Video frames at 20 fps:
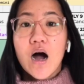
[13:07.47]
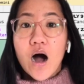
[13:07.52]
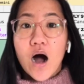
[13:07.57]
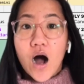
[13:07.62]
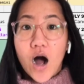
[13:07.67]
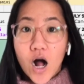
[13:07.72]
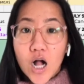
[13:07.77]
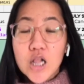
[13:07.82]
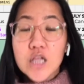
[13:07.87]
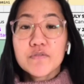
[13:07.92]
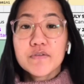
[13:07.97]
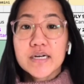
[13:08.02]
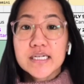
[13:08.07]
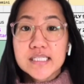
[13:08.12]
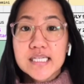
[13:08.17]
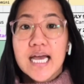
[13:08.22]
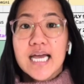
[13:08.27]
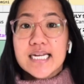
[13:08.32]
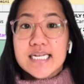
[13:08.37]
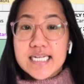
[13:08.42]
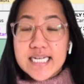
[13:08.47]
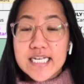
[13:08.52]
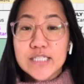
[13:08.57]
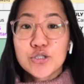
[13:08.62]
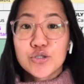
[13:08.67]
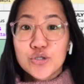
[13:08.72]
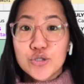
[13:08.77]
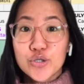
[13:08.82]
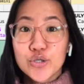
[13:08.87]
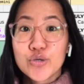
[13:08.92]
All of us
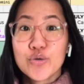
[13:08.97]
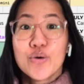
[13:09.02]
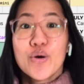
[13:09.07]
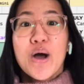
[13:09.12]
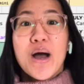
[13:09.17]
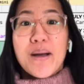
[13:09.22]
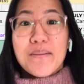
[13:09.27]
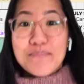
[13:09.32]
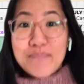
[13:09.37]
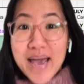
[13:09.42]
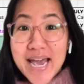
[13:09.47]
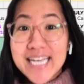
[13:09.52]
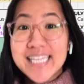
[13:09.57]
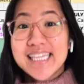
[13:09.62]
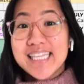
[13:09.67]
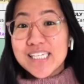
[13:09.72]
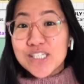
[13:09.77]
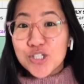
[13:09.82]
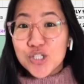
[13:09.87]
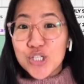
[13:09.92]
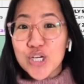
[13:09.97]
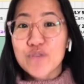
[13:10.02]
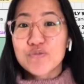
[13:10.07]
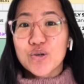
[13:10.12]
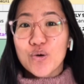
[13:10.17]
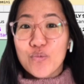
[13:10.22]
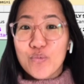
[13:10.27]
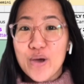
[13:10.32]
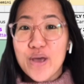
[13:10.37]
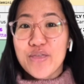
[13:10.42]
needs to make this shift
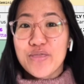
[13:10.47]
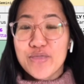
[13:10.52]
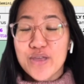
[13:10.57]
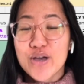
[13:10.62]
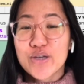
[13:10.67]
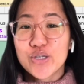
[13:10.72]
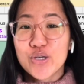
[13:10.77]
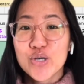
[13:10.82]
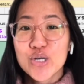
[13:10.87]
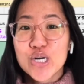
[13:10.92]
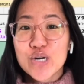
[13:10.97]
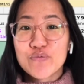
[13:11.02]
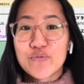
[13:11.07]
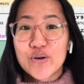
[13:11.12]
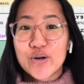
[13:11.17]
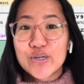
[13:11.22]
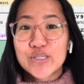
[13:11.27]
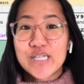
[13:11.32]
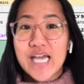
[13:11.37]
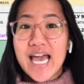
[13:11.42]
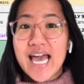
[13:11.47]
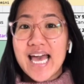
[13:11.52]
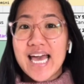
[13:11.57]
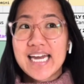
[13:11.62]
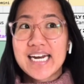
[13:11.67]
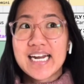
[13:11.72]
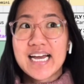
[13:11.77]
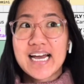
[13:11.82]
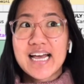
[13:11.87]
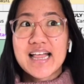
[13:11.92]
with the universe,
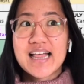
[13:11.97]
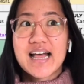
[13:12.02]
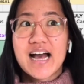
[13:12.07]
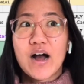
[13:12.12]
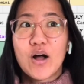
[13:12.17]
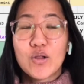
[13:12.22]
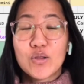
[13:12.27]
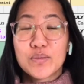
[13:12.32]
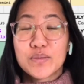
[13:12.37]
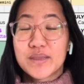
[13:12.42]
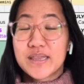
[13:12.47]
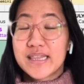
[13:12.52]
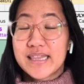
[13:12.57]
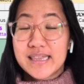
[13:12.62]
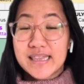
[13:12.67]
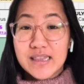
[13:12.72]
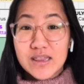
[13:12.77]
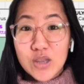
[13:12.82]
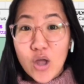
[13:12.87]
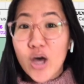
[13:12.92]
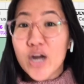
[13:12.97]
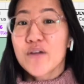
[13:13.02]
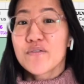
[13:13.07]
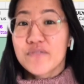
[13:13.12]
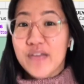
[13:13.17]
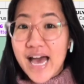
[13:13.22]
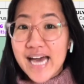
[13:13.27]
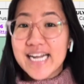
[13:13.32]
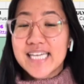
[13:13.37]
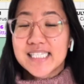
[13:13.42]
and a lot of
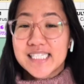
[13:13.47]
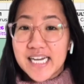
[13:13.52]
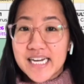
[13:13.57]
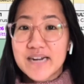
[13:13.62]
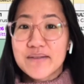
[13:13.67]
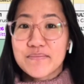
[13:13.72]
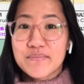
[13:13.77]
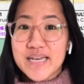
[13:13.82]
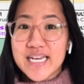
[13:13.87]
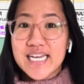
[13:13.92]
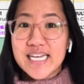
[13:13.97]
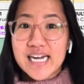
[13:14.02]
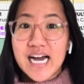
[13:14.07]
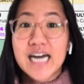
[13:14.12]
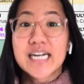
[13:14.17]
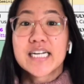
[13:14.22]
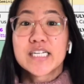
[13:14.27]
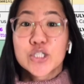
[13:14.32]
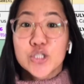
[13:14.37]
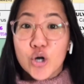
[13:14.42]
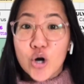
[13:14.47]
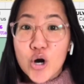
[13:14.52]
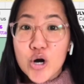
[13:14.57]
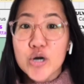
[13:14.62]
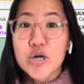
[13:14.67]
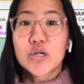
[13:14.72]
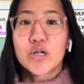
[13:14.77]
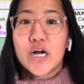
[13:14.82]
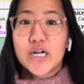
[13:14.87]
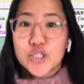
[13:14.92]
that is going to mean an
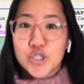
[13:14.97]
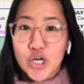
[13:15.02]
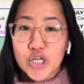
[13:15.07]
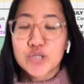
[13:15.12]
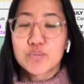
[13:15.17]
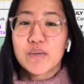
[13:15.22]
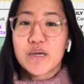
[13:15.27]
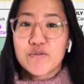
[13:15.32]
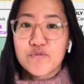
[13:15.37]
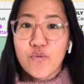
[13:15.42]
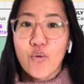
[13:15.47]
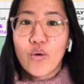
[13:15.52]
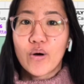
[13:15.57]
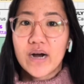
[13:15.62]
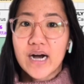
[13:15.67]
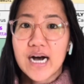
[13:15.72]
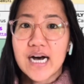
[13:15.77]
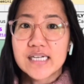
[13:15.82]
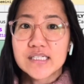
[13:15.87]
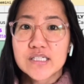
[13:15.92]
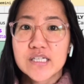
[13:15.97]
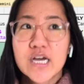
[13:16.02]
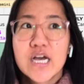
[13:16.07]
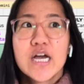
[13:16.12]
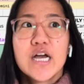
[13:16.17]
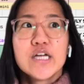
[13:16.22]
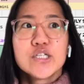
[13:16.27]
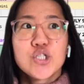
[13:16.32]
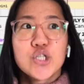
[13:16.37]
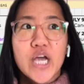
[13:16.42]
internal adjustment for us,
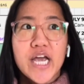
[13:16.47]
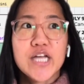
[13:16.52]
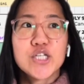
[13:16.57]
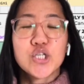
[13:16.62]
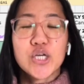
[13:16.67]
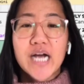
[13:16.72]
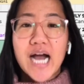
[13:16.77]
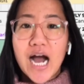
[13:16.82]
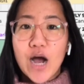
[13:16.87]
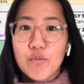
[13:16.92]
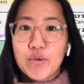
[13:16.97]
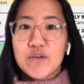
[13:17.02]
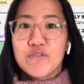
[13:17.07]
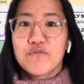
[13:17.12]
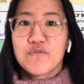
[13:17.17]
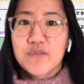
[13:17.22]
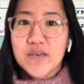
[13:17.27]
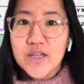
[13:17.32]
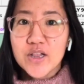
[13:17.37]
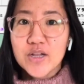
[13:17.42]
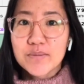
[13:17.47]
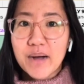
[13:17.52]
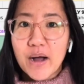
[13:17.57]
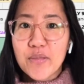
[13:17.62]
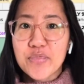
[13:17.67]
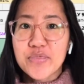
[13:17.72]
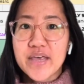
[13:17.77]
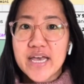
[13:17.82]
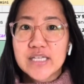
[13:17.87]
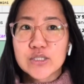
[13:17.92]
changing how we feel about
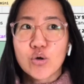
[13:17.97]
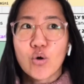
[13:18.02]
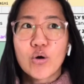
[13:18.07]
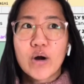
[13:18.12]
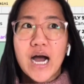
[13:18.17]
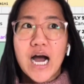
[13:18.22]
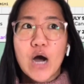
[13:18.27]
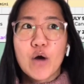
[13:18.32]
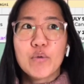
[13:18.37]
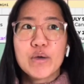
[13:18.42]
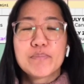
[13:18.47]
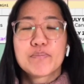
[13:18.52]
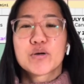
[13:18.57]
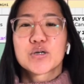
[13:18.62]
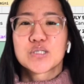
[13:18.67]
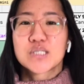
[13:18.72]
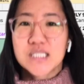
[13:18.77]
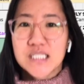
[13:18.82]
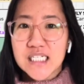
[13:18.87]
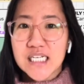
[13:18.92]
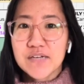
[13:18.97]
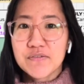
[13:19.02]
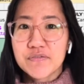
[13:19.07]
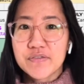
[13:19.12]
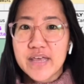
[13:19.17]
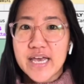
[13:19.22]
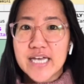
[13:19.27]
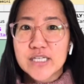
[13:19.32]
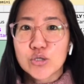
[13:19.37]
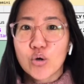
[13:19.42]
things or how we perceive
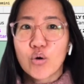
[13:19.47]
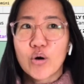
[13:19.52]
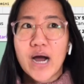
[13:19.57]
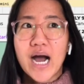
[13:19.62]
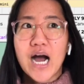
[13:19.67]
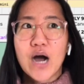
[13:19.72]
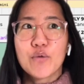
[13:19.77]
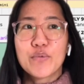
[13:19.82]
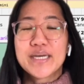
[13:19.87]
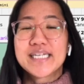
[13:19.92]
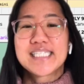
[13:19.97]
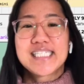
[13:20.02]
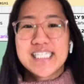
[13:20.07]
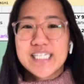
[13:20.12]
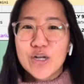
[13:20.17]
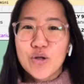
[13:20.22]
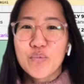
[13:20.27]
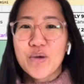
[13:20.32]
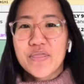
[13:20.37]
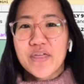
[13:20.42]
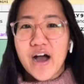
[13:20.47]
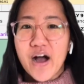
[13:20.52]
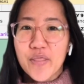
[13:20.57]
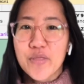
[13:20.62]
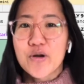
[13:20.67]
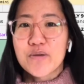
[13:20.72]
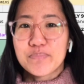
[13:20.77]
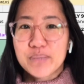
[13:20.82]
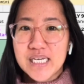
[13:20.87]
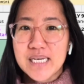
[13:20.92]
things or how we deal with other
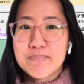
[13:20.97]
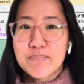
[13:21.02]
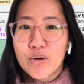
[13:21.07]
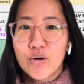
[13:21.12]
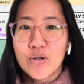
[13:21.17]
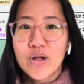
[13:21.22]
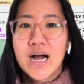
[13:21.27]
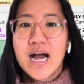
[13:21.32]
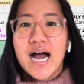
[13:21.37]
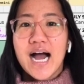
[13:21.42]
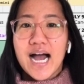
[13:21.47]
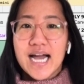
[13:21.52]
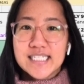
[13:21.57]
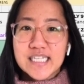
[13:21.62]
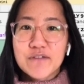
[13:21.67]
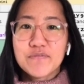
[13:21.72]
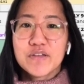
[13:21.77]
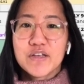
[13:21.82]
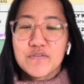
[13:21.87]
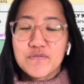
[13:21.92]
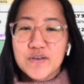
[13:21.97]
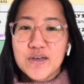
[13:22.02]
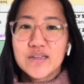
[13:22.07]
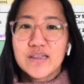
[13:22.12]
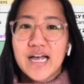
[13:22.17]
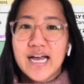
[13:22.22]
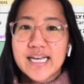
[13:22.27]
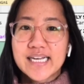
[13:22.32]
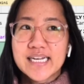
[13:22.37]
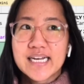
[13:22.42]
people. I definitely feel
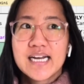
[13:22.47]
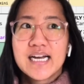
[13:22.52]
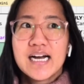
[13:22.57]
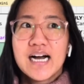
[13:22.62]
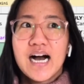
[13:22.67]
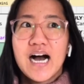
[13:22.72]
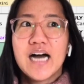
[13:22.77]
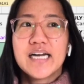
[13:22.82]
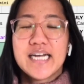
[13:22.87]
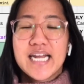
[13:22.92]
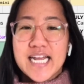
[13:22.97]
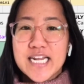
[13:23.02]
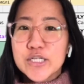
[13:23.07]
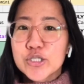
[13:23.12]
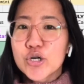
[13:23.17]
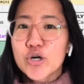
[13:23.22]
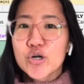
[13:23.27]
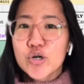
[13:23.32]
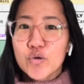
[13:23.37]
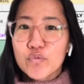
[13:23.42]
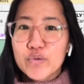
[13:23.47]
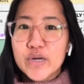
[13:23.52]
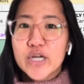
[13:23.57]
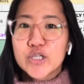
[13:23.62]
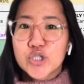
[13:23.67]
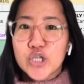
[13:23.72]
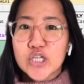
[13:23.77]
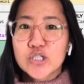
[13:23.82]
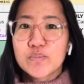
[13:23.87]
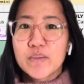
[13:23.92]
like an internal
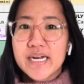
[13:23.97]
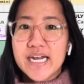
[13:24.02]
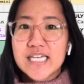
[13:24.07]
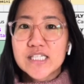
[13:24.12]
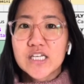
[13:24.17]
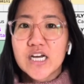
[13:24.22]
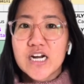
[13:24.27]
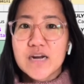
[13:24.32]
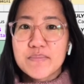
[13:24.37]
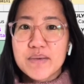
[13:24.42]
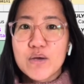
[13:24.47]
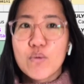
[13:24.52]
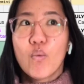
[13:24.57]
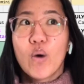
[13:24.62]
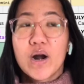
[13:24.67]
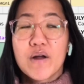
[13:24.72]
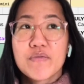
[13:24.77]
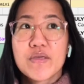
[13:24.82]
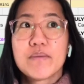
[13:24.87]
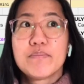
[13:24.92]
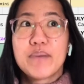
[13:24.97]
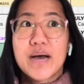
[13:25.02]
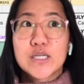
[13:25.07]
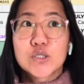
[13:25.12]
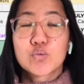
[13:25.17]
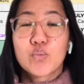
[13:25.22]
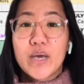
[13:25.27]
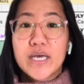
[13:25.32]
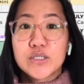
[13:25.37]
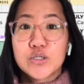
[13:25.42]
readjustment is going to be one of the best
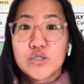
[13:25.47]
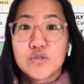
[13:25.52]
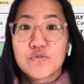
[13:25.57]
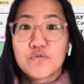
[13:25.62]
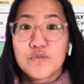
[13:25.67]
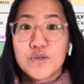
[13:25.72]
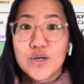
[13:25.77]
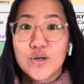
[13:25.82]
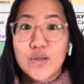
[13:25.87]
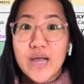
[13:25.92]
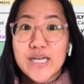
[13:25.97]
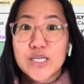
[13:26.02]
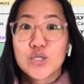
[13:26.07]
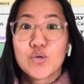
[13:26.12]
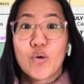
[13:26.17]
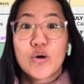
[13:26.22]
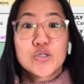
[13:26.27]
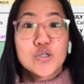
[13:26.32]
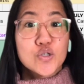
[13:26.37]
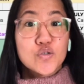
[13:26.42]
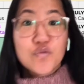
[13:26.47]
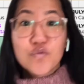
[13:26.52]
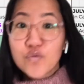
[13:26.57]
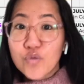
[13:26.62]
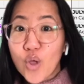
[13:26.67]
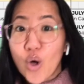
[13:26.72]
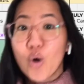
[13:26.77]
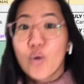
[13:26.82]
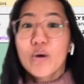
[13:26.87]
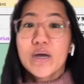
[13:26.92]
ways to feel like you are just
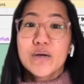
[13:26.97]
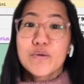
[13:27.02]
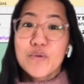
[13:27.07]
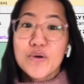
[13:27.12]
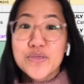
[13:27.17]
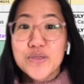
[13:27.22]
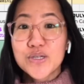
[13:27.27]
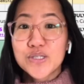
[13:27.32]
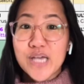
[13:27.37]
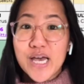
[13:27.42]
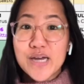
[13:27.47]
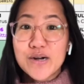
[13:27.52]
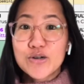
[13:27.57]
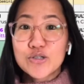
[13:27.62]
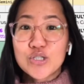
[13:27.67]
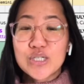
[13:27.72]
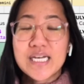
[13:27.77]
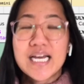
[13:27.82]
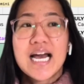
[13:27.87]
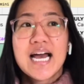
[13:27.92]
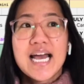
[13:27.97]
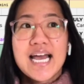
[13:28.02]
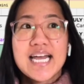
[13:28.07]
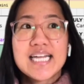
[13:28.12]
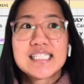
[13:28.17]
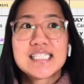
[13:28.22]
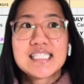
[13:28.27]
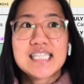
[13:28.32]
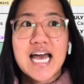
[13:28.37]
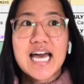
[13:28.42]
flowing with this energy
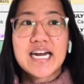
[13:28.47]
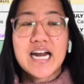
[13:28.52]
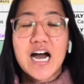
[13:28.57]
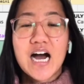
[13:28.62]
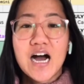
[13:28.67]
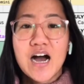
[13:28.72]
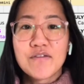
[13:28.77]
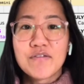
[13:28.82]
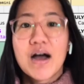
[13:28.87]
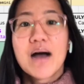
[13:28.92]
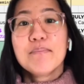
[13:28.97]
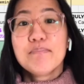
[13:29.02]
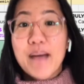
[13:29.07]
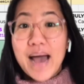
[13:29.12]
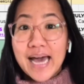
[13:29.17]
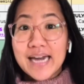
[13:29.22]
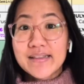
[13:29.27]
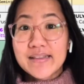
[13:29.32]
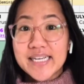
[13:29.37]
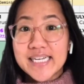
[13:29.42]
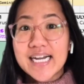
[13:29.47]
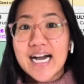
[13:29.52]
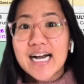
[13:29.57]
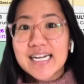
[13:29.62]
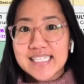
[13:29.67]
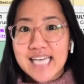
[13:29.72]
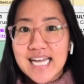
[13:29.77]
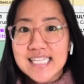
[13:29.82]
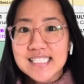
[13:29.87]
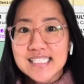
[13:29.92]
instead of battling
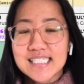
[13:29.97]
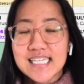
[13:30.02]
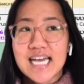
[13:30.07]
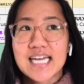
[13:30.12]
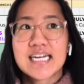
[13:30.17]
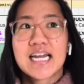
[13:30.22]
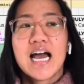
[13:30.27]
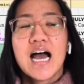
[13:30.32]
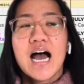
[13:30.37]
against it.